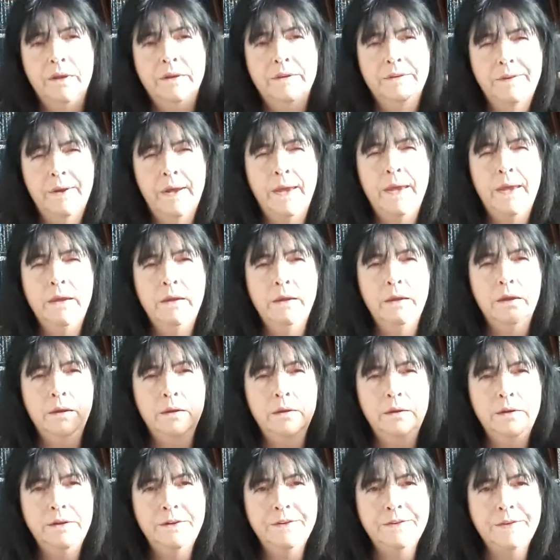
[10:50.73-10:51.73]
Take
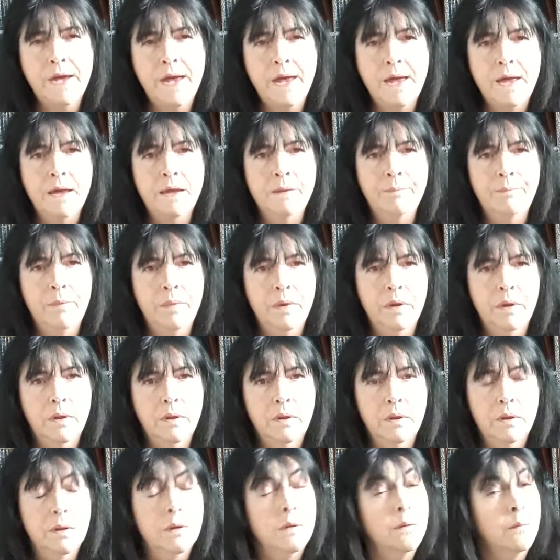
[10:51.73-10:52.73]
your time
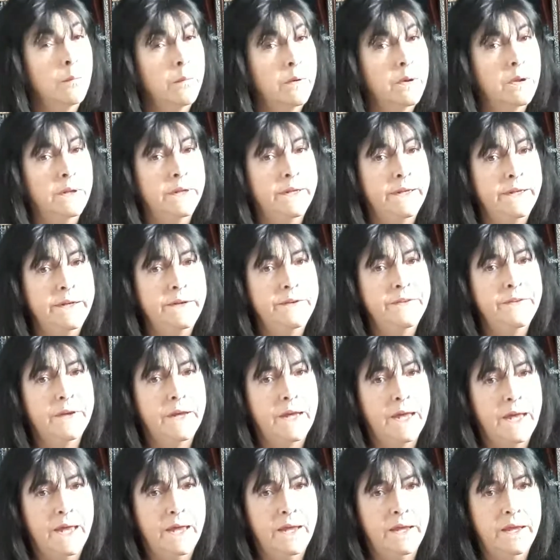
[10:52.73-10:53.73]
in cleaning the
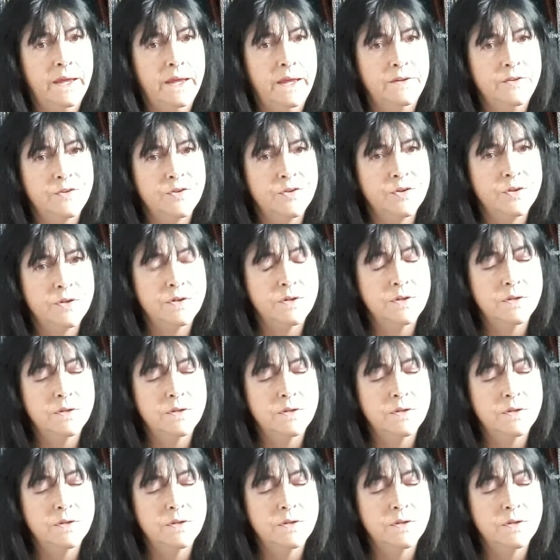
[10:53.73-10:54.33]
cage.